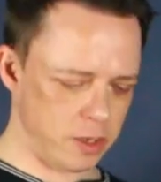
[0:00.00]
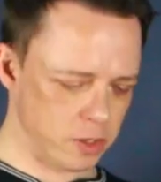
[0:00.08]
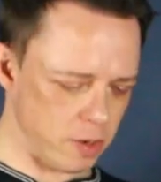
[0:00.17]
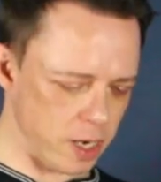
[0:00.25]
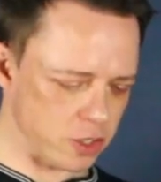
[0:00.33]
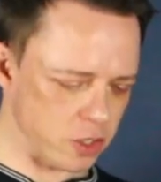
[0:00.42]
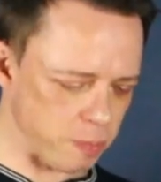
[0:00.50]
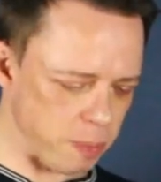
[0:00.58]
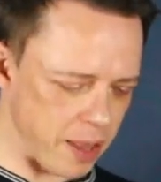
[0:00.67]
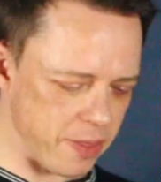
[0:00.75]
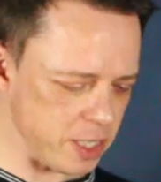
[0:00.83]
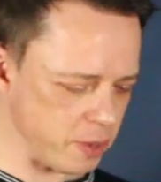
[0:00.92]
So let's just
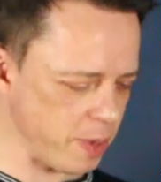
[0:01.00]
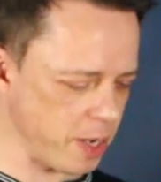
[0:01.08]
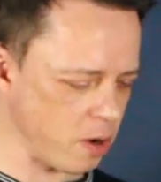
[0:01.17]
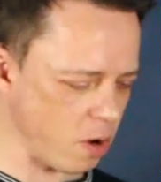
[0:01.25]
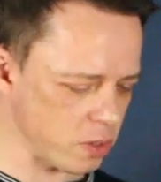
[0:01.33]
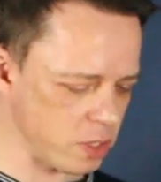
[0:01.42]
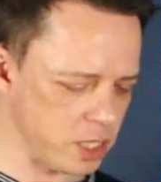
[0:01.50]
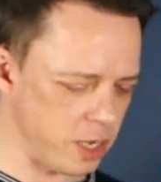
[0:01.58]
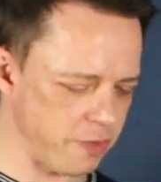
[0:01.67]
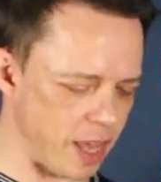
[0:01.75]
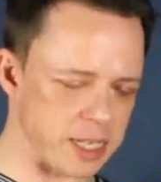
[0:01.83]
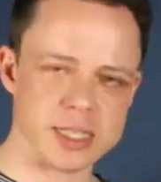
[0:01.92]
play these three chords and see
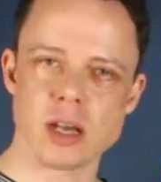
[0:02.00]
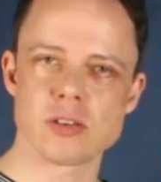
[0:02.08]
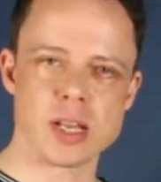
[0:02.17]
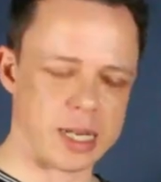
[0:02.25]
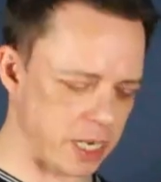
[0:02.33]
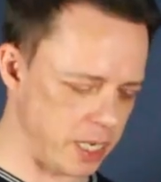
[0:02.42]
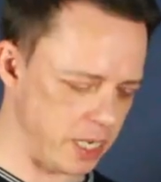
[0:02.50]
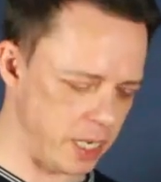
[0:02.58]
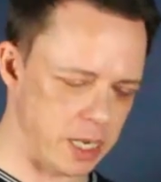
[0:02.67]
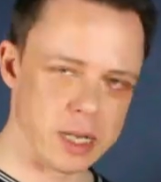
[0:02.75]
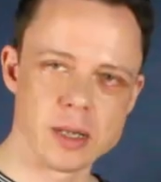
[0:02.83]
if that sounds like a key.